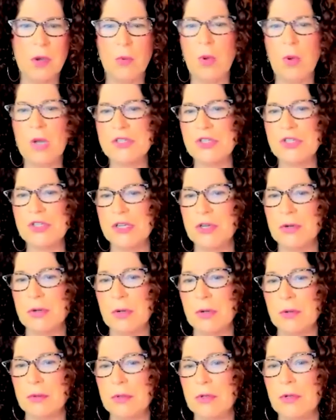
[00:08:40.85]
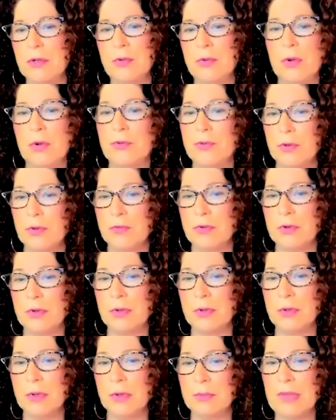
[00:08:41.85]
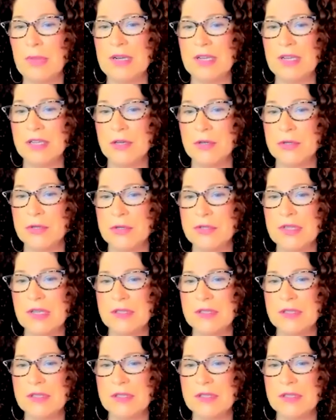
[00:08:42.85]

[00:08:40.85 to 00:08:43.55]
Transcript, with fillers: watching your own growth over many years.